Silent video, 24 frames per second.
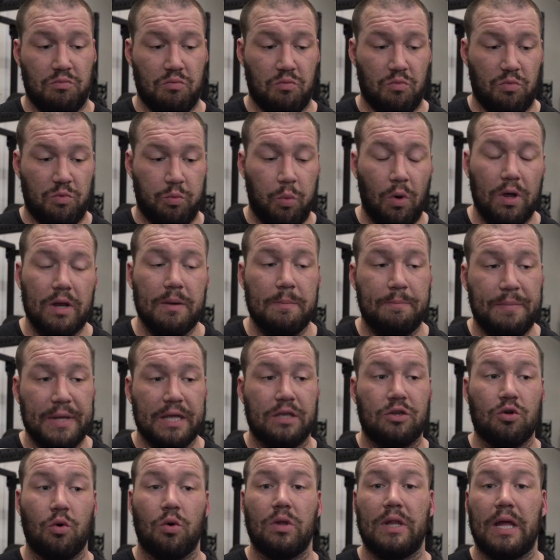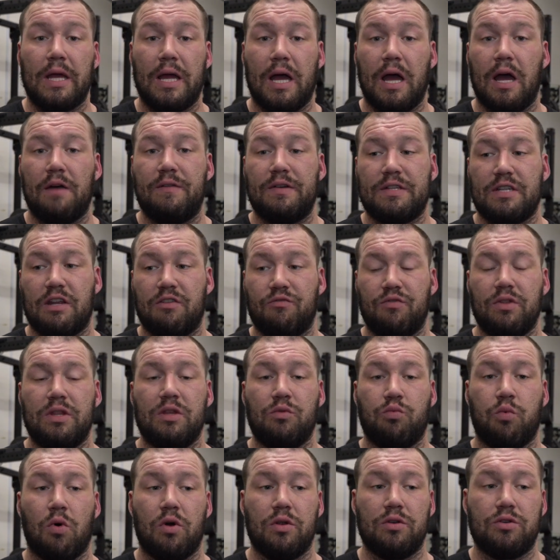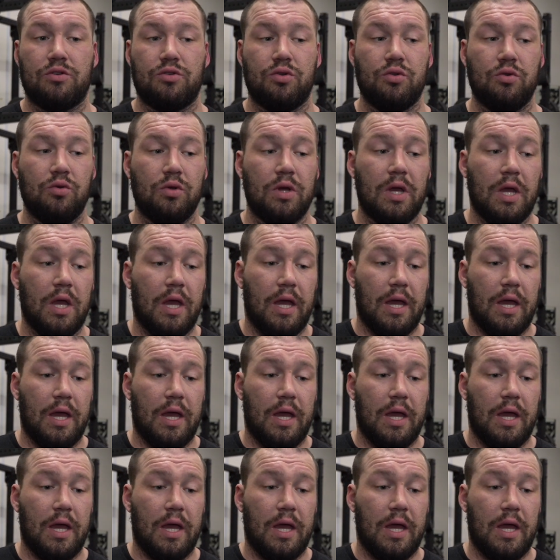one big goal I have is I really want to